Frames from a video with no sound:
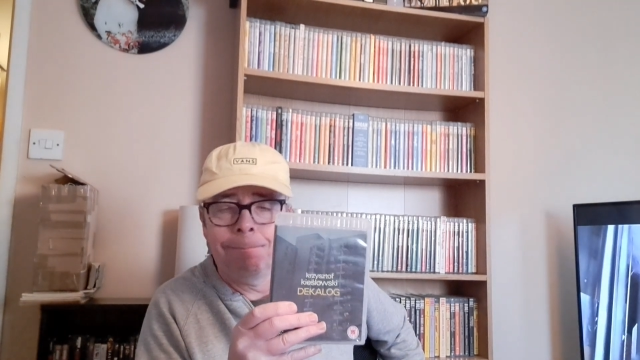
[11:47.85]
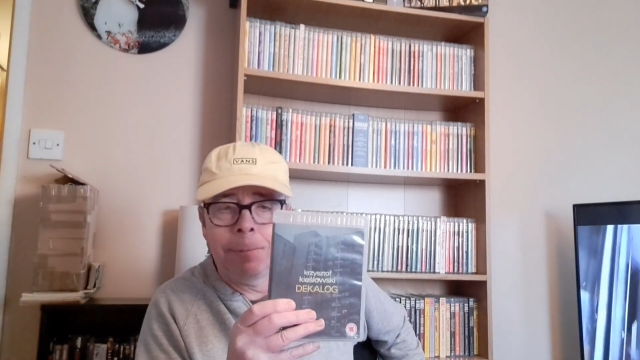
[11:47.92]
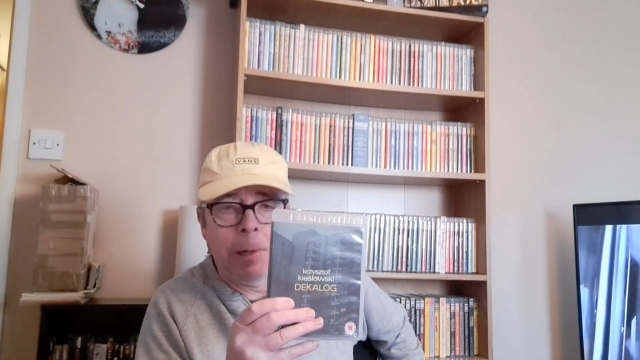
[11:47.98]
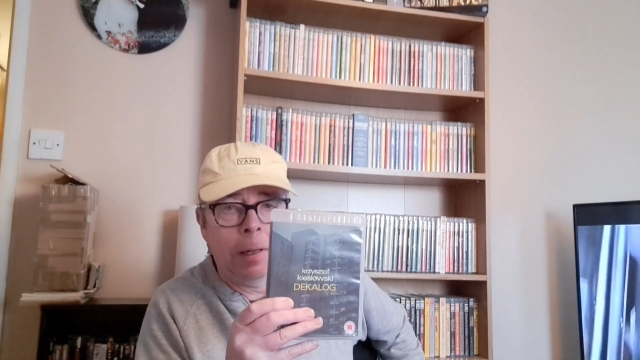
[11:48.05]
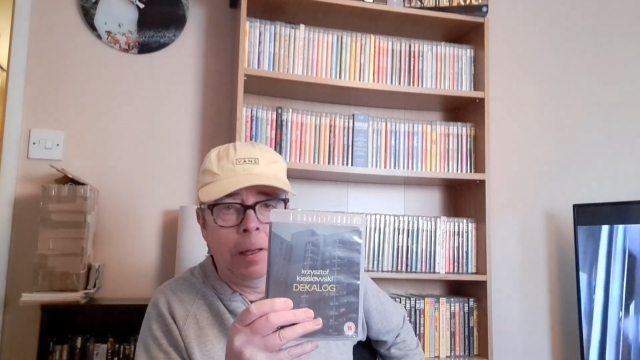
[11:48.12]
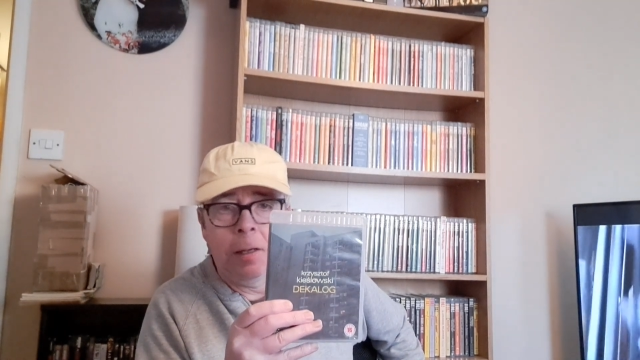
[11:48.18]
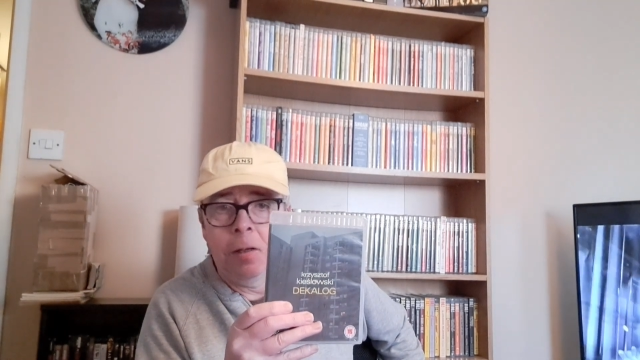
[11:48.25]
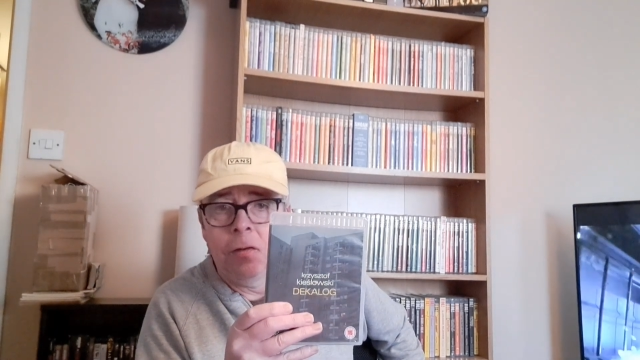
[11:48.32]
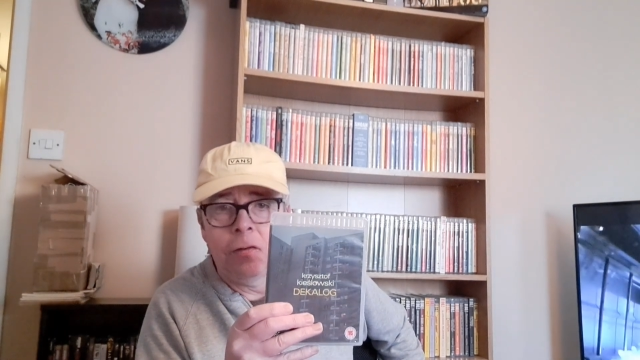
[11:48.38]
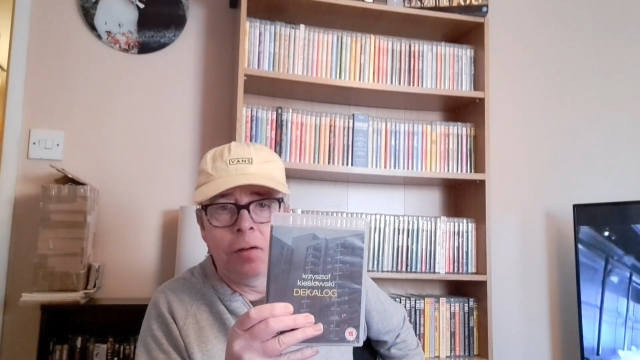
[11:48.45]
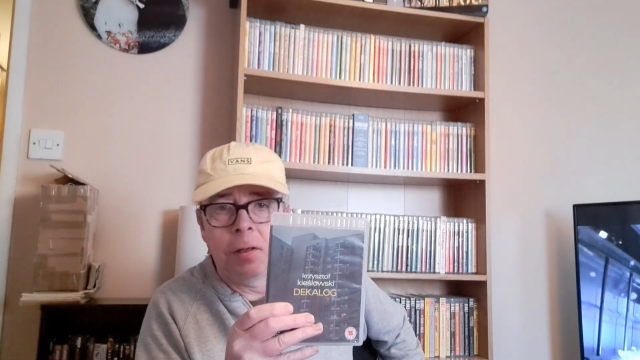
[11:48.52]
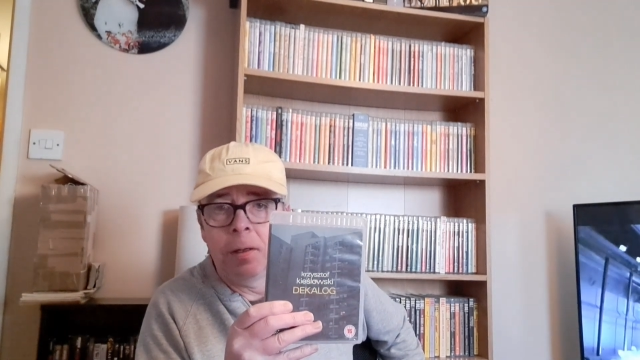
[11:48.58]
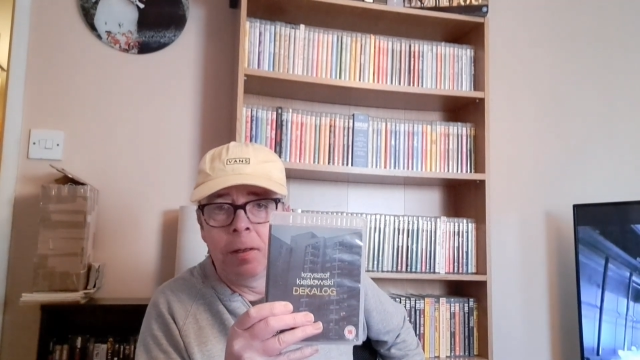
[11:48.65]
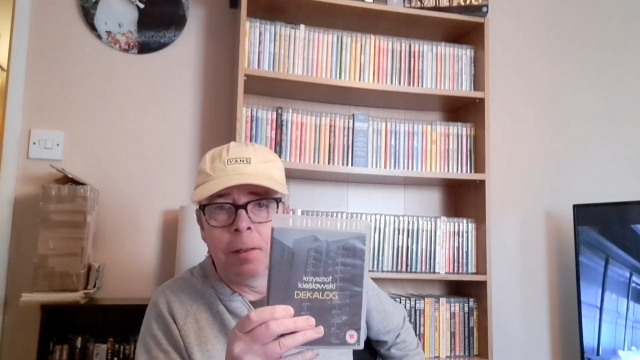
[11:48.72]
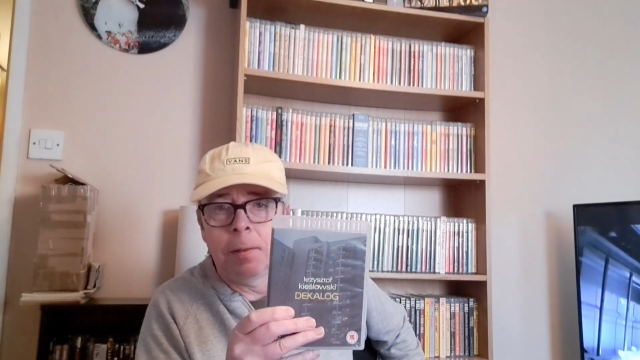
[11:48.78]
the hanging
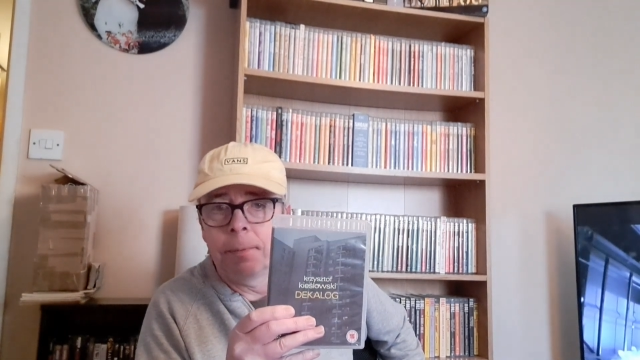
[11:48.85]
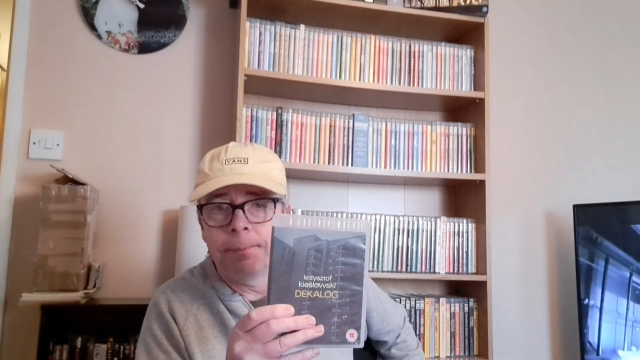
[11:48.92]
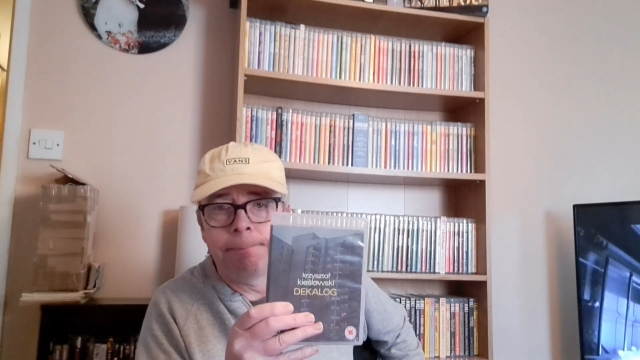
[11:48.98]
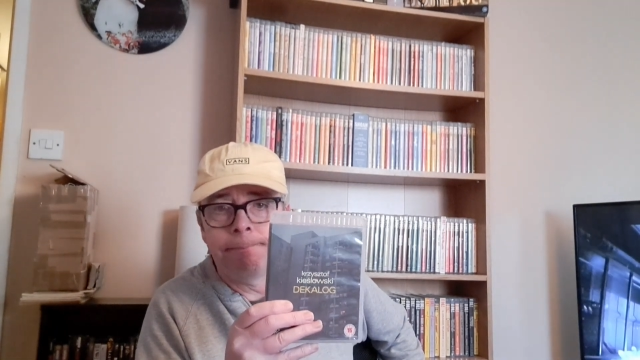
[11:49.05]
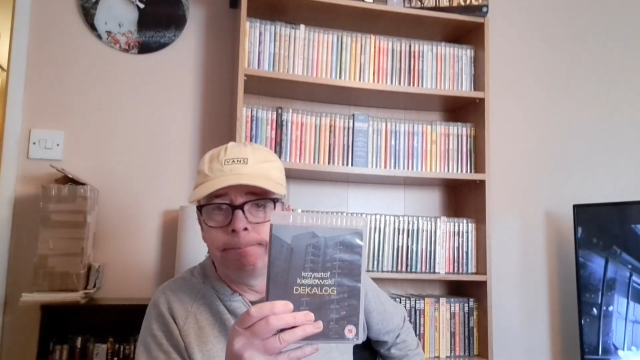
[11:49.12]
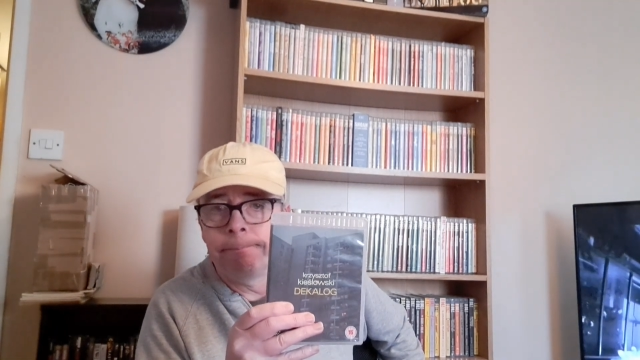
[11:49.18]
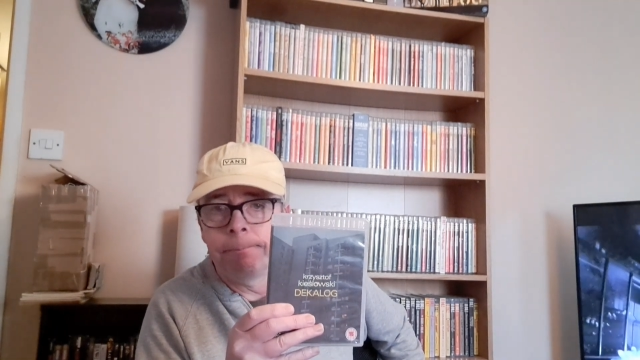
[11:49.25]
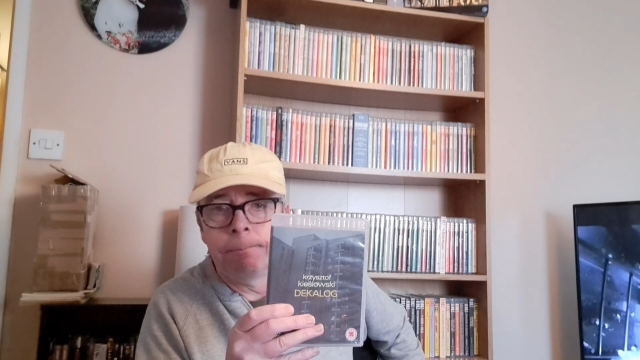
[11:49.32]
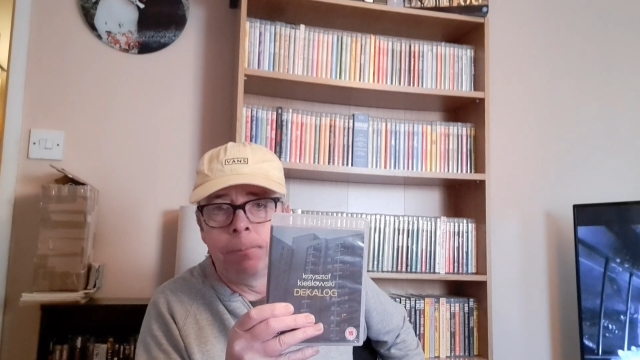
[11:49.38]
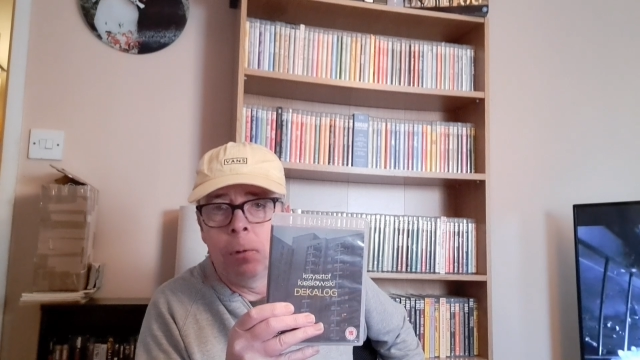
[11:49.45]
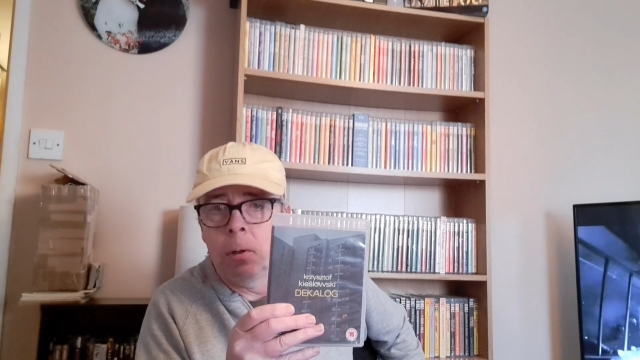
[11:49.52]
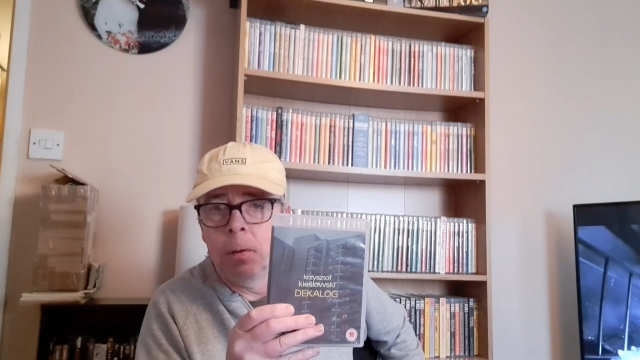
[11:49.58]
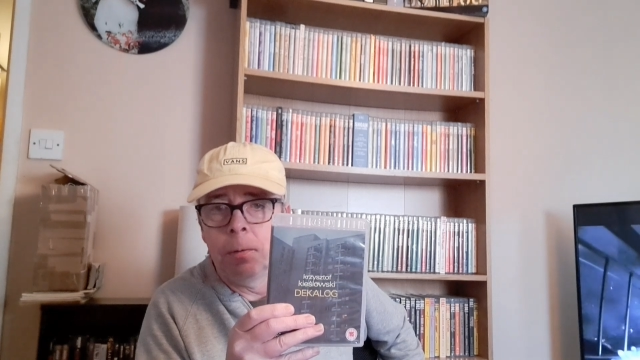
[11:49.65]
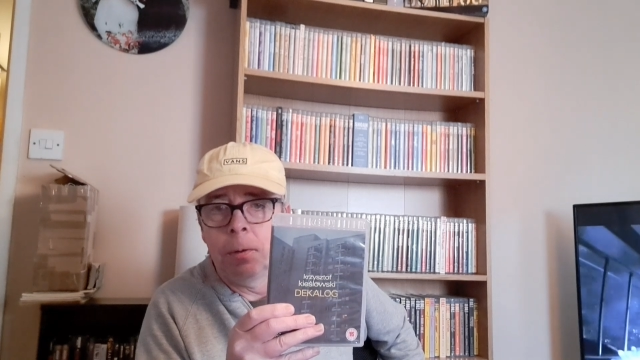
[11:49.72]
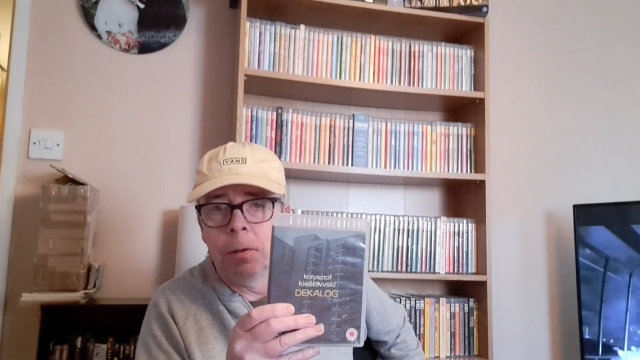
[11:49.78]
scene in it,
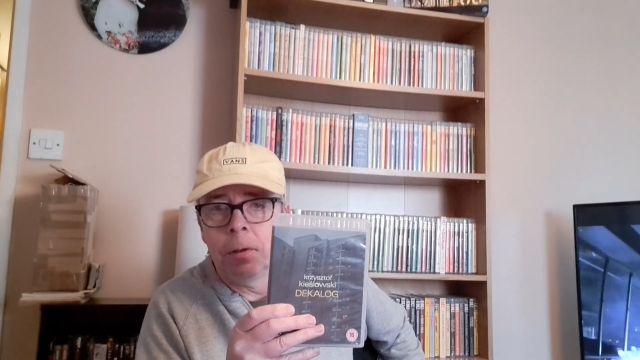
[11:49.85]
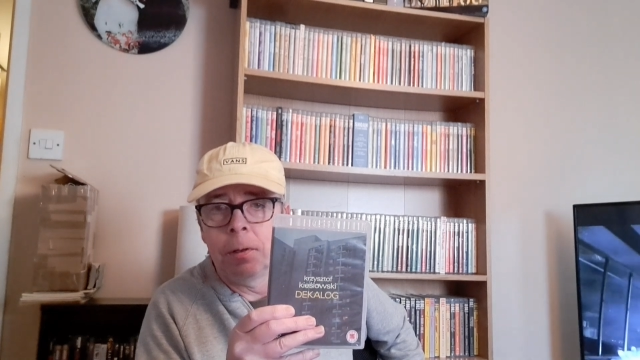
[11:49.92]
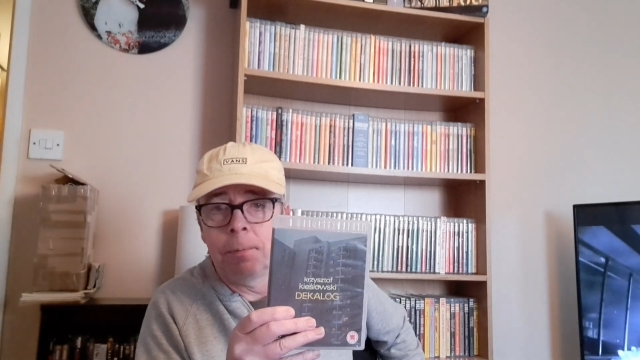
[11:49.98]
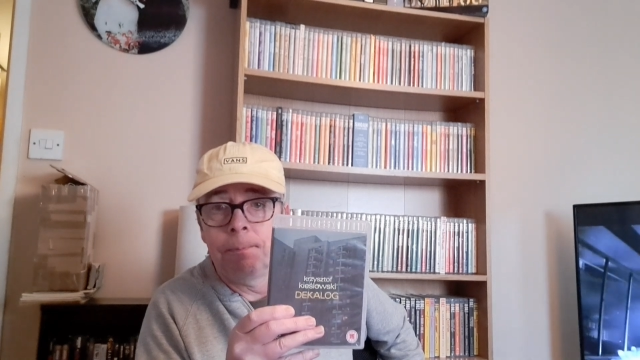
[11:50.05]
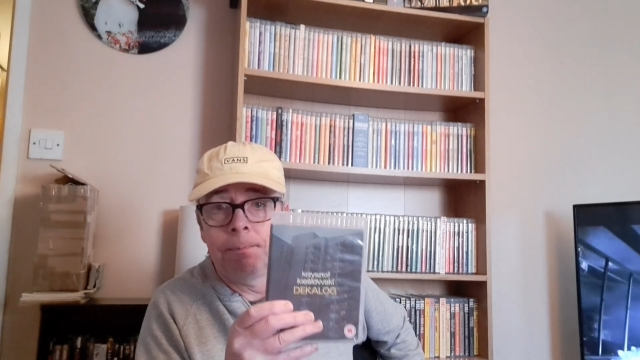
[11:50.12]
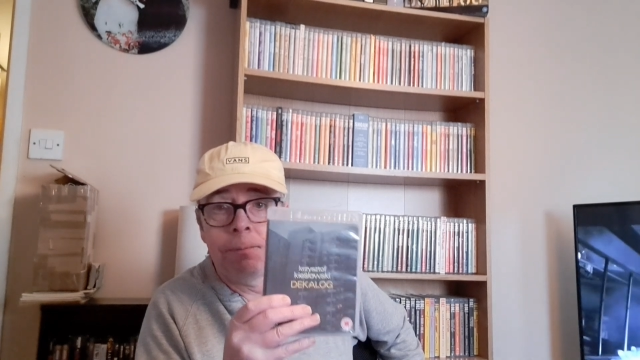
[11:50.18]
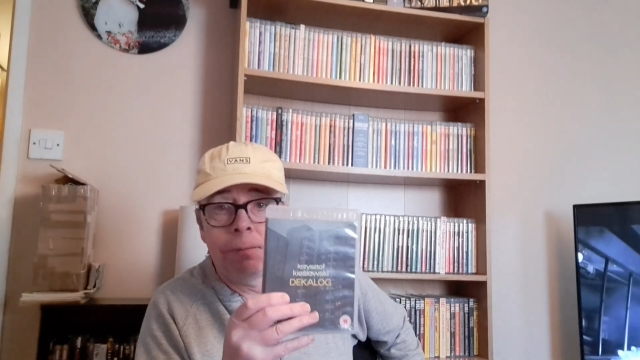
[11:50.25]
my word,